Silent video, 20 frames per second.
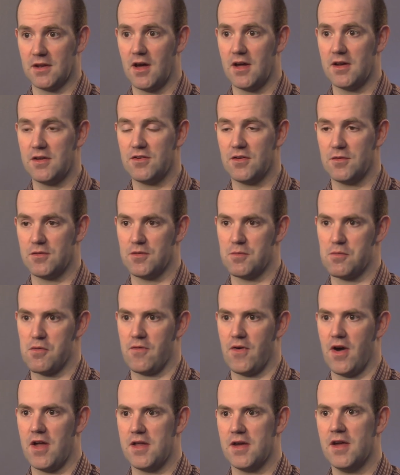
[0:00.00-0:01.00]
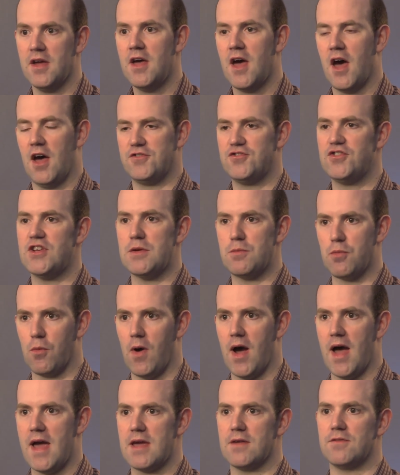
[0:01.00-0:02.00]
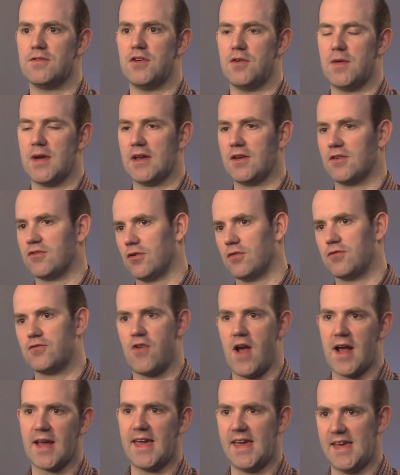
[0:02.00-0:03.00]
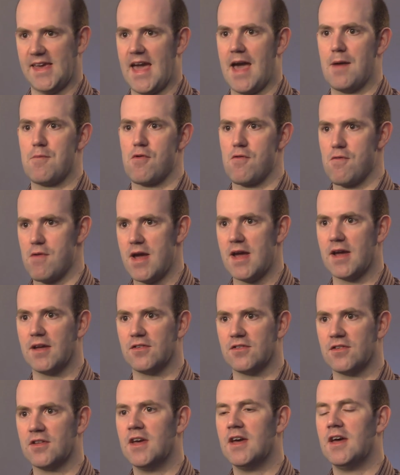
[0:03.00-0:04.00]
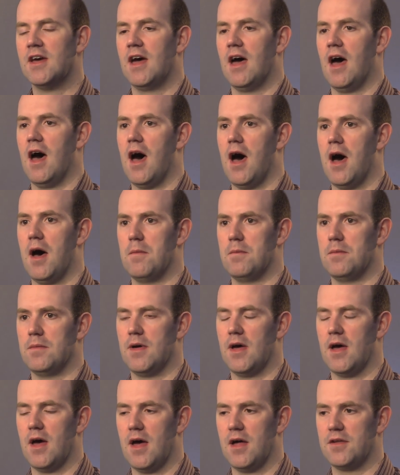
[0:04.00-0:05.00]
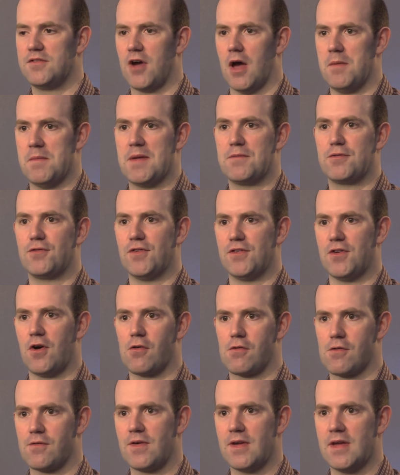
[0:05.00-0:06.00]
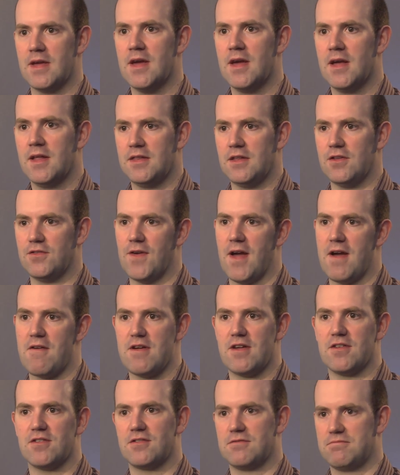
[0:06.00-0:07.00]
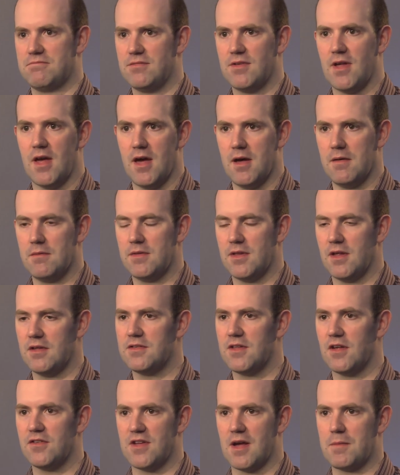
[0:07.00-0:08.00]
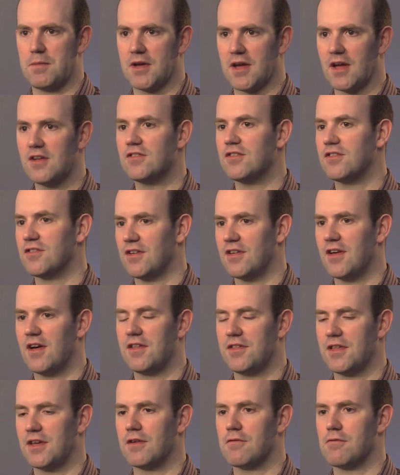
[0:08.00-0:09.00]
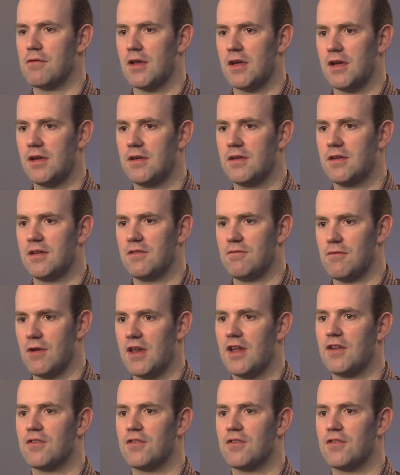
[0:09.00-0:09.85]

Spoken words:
that to provide a cheap way of doing sort of tracking camera rigs, time-lapse photography, these various, those applications I think are really, really